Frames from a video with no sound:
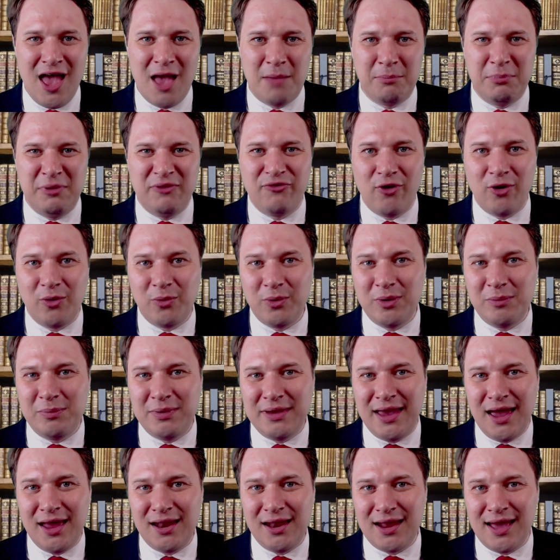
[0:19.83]
Before we
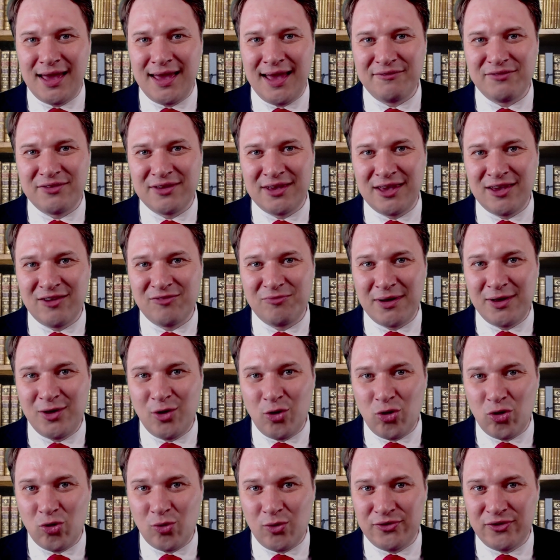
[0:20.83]
begin, I have to give my
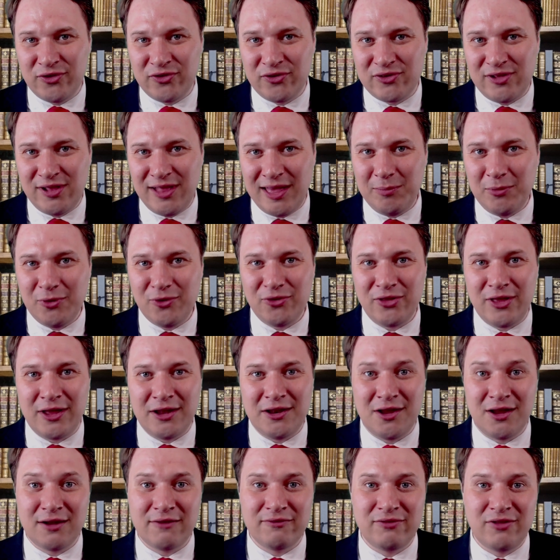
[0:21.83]
usual disclaimer that
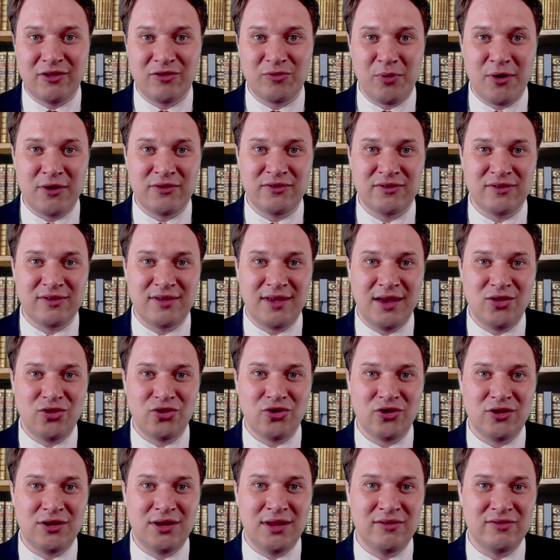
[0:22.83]
none of this
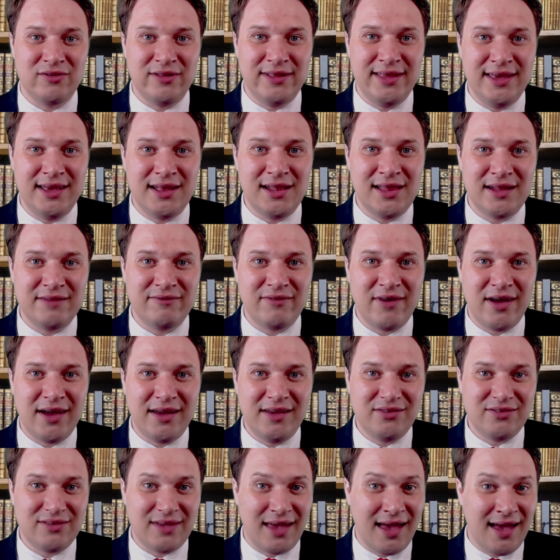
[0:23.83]
presentation is legal
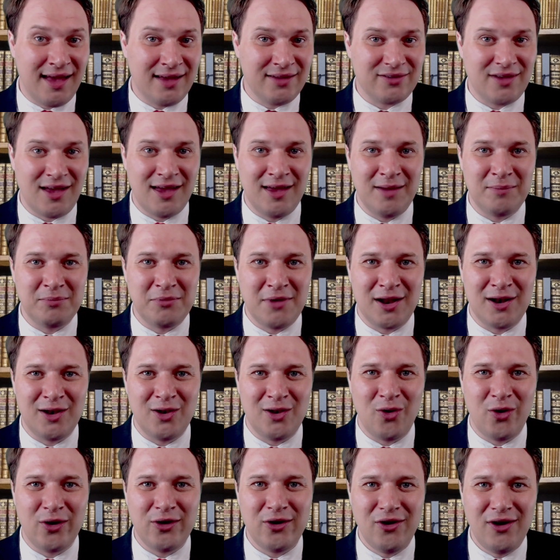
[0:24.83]
advice, as I am not a
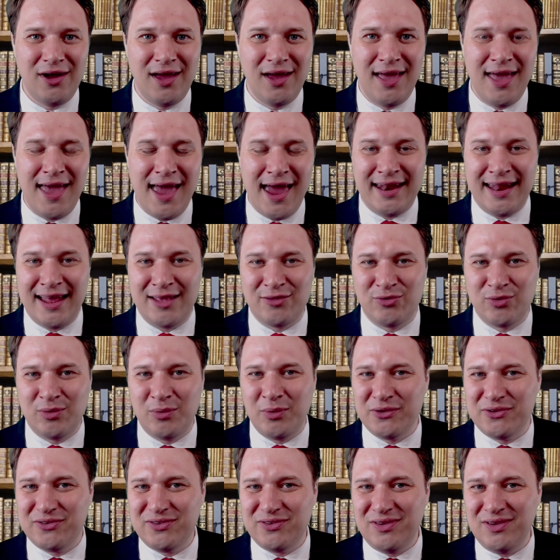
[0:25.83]
lawyer, and as we
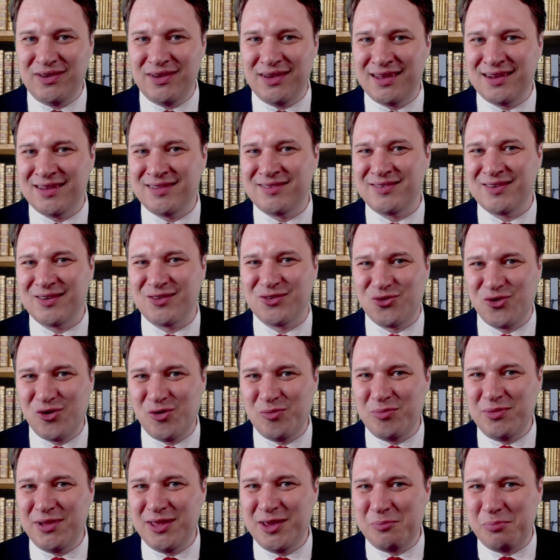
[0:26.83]
will see, it is
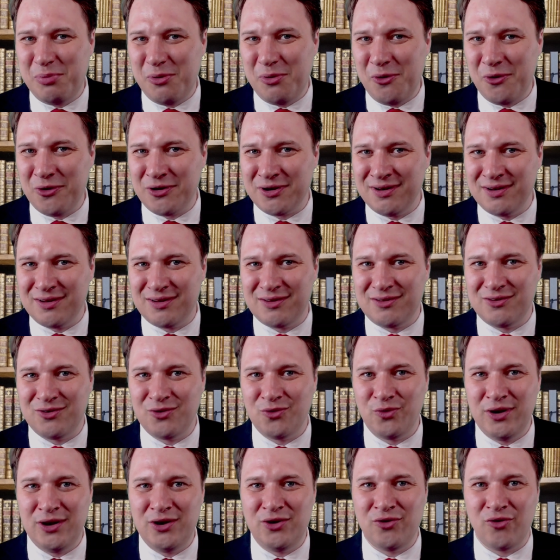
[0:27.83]
extremely important to
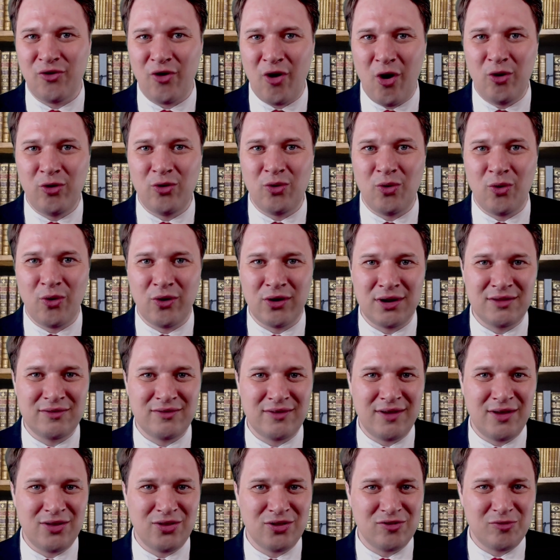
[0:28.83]
read your own
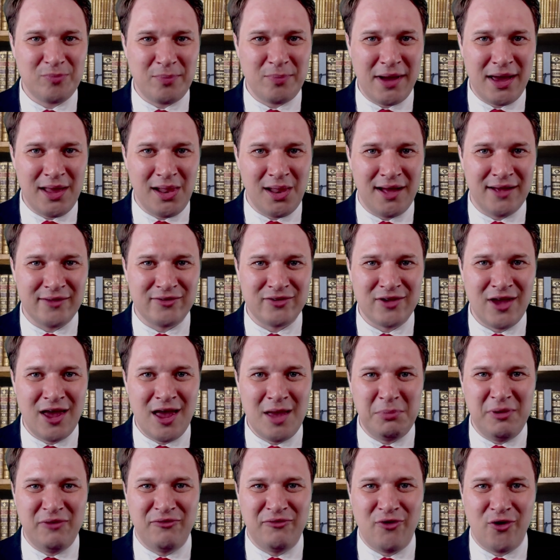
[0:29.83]
organization's bylaws
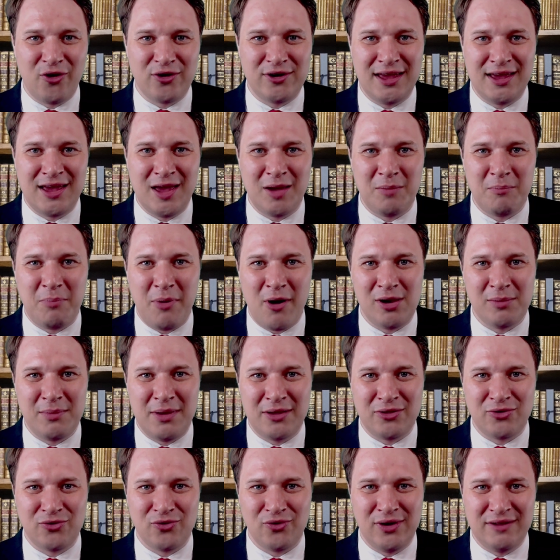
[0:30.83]
before taking parliamentary
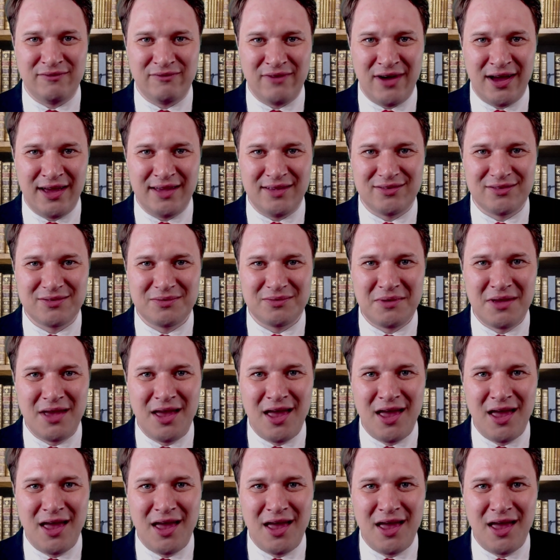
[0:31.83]
advice.